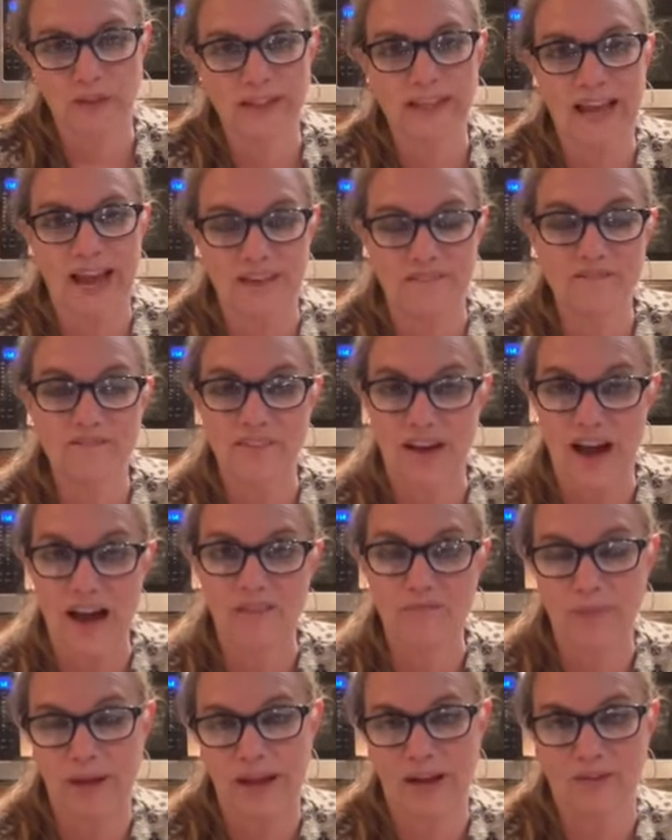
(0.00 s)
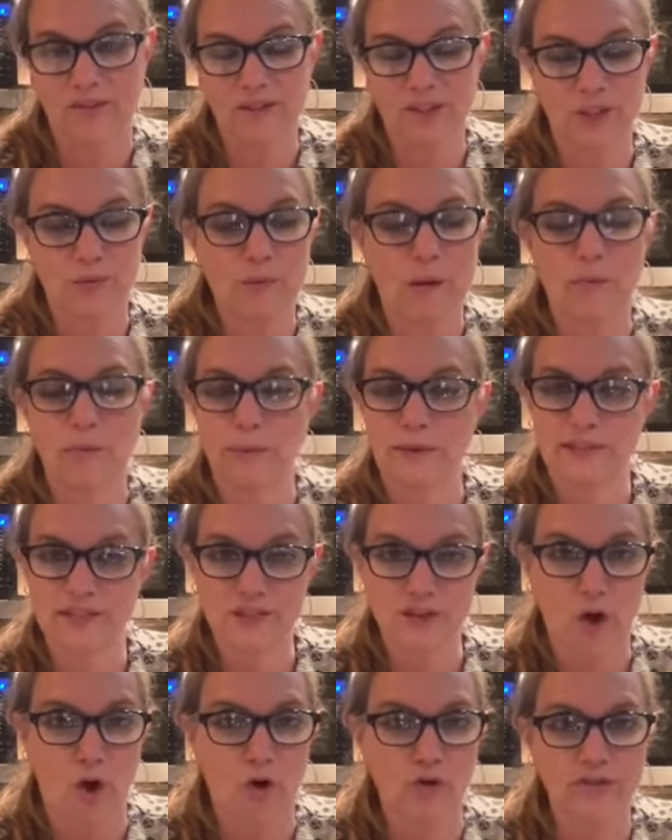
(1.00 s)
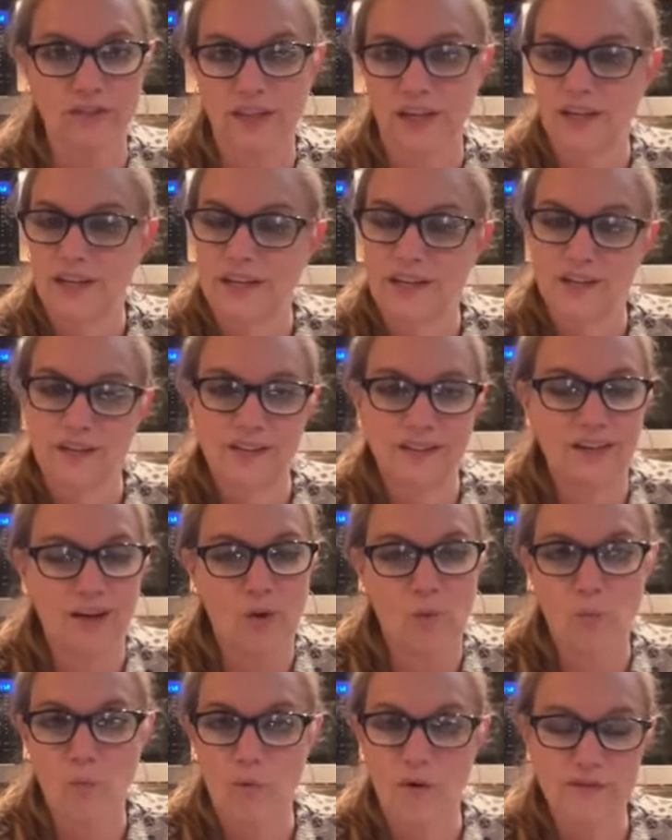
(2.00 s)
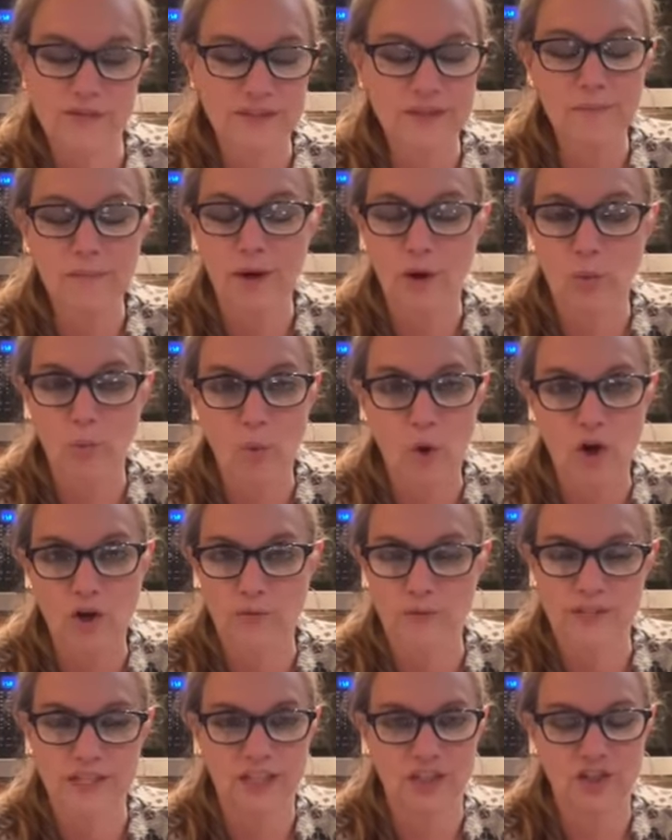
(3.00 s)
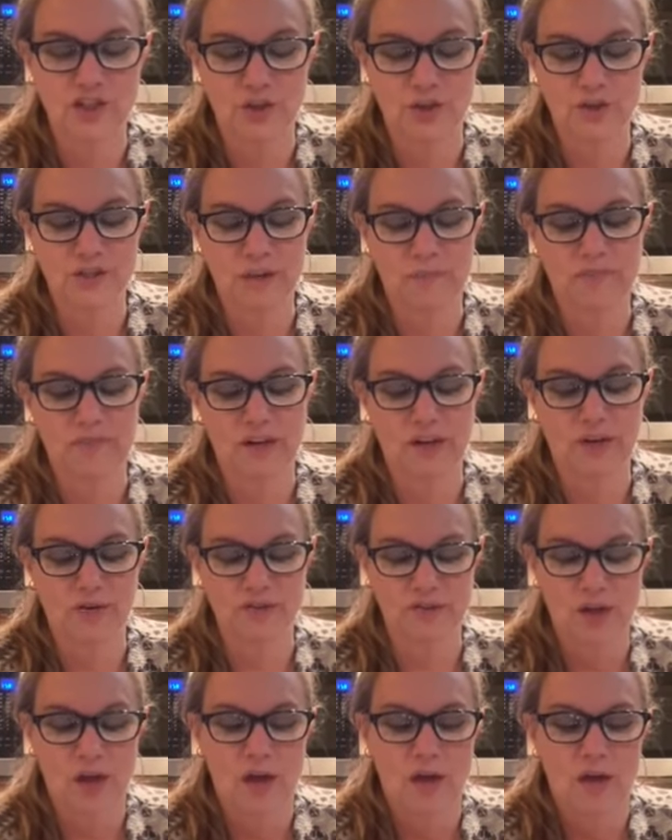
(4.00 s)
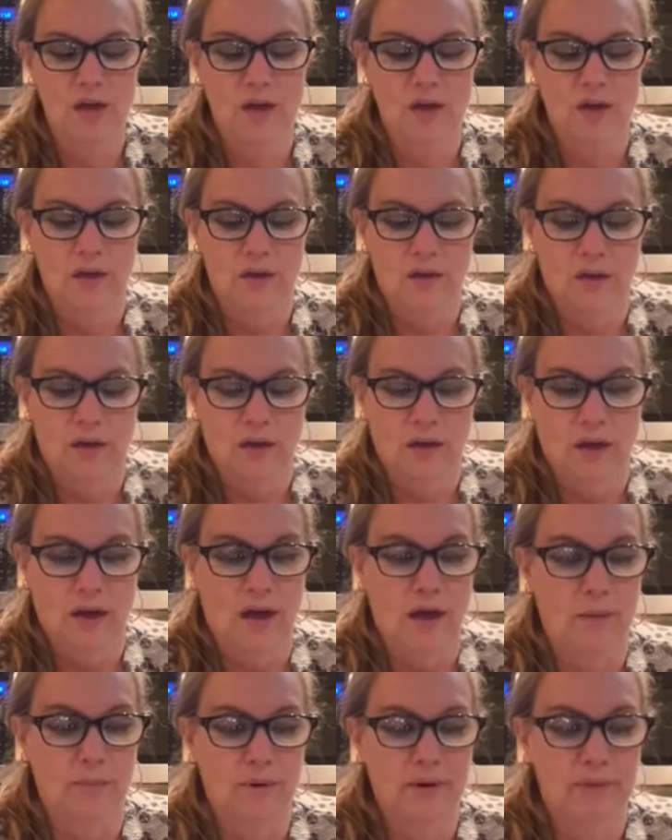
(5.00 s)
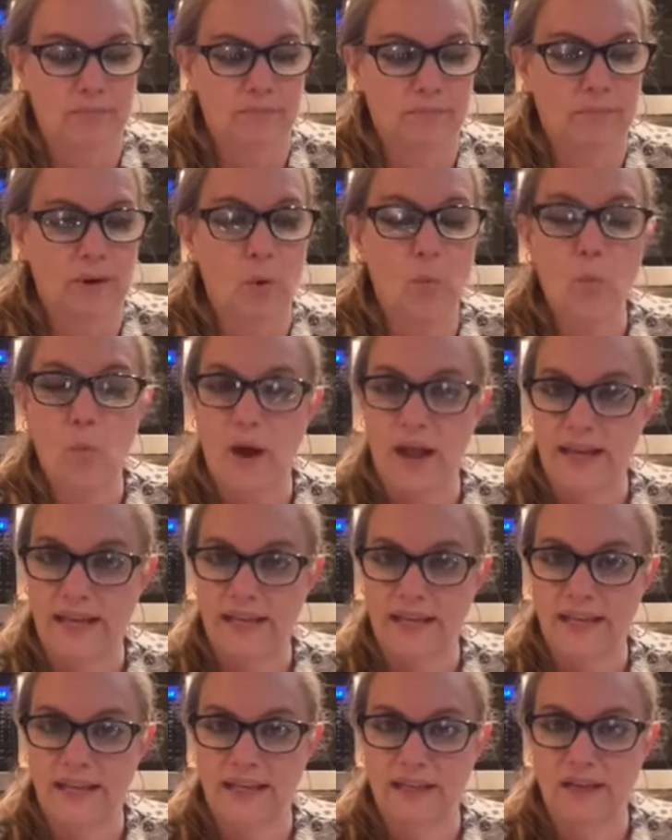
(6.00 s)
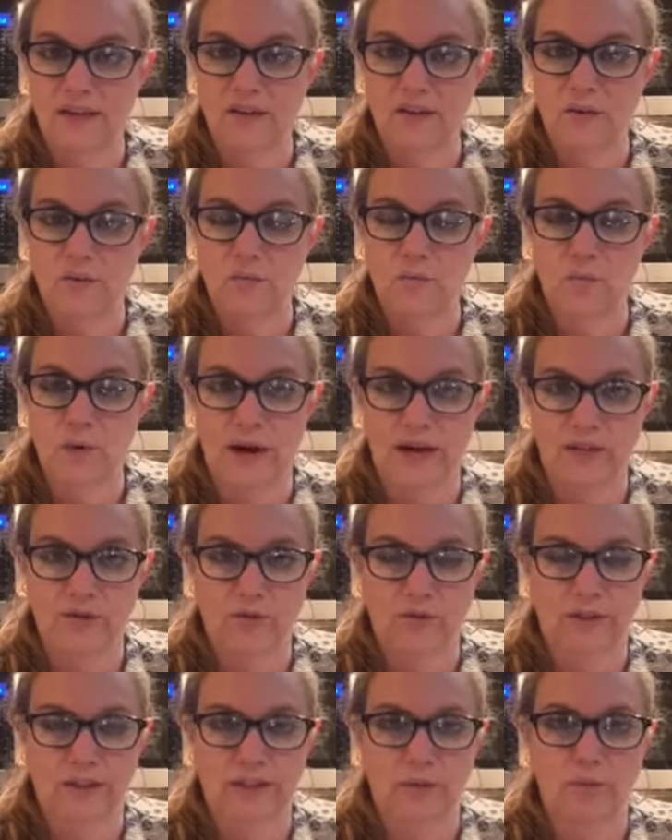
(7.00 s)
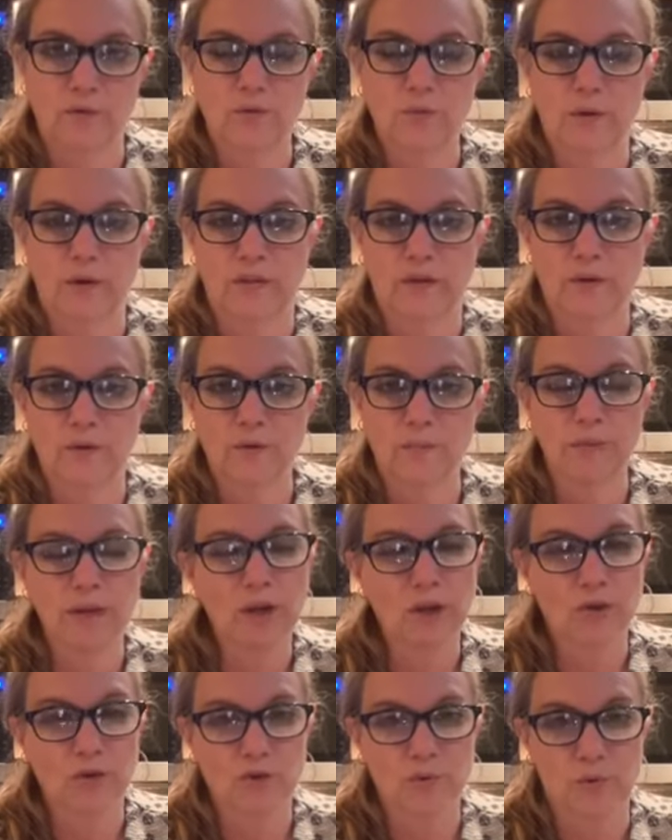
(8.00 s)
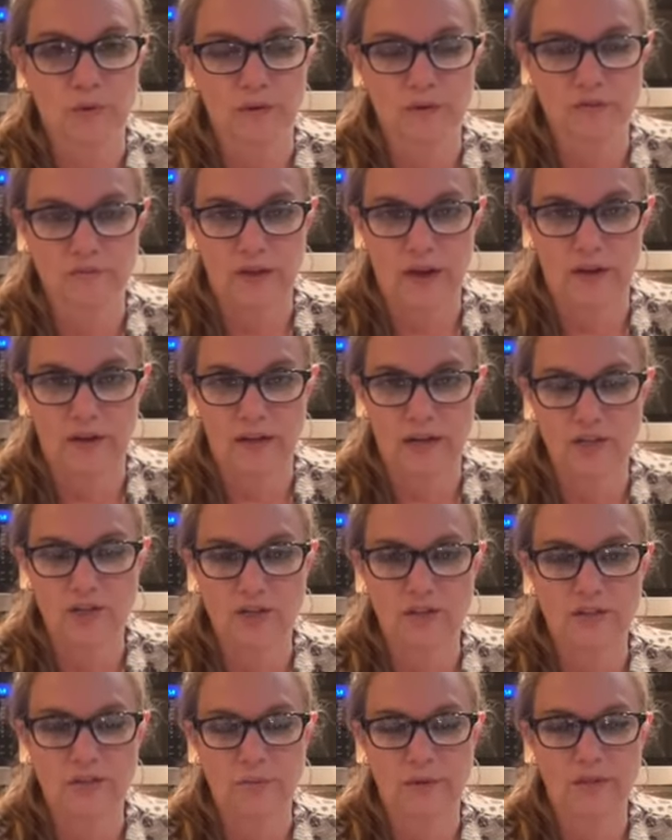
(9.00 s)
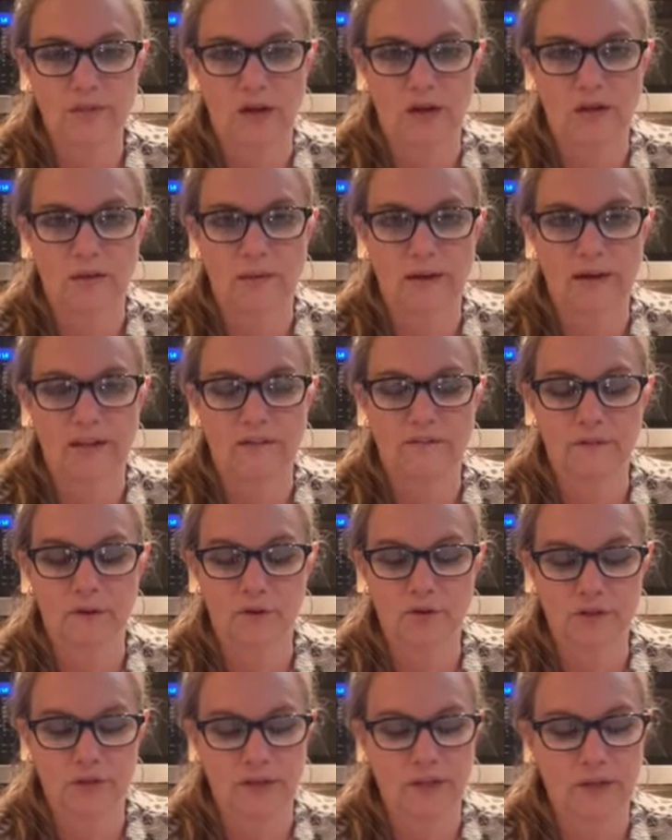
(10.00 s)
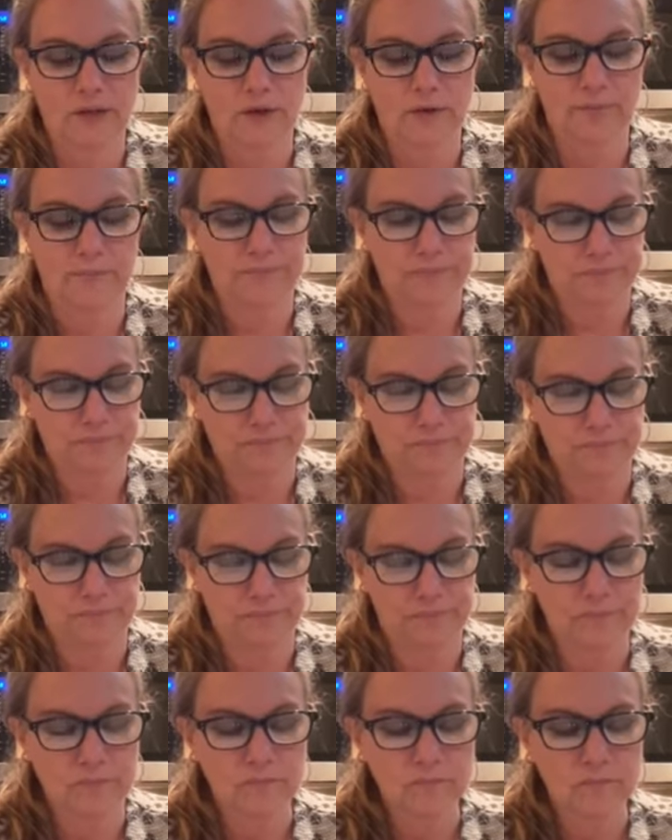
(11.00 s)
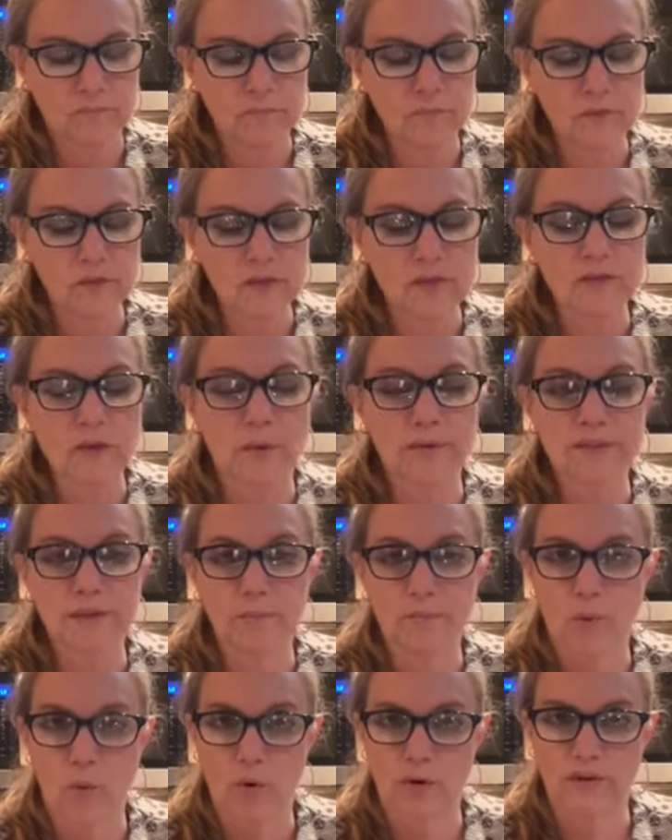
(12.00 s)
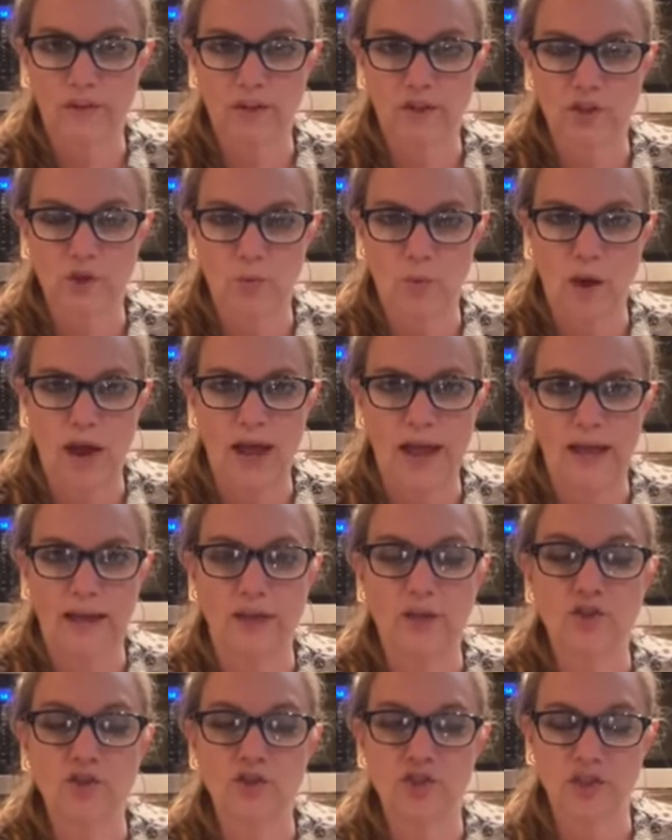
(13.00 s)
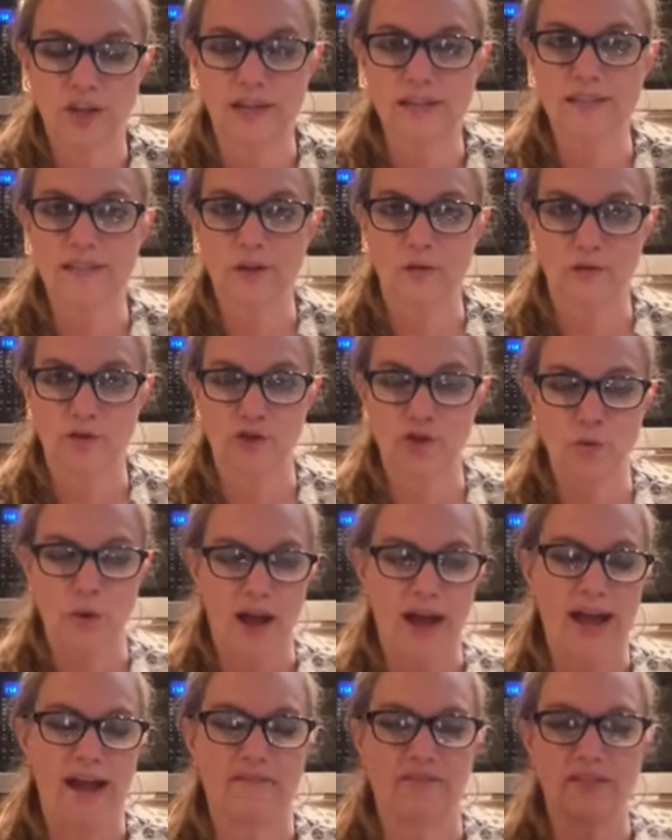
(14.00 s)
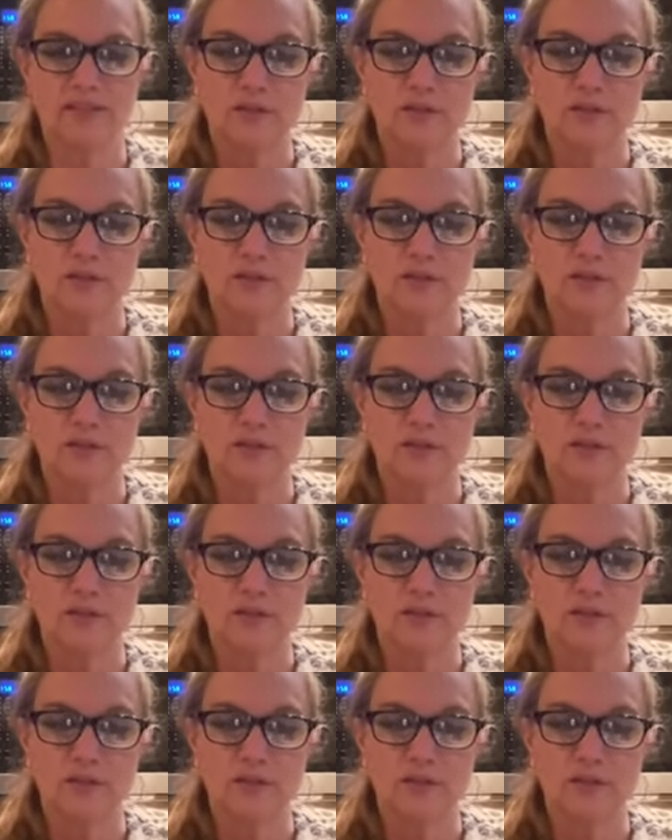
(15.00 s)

gain 5 pounds, that it's probably salt, you know, it's some kind of water retention or something else. But weighing regularly was one of those pillars, one of those foundations that we talked about at the first of the year. So it's important that you weigh, just so that you have this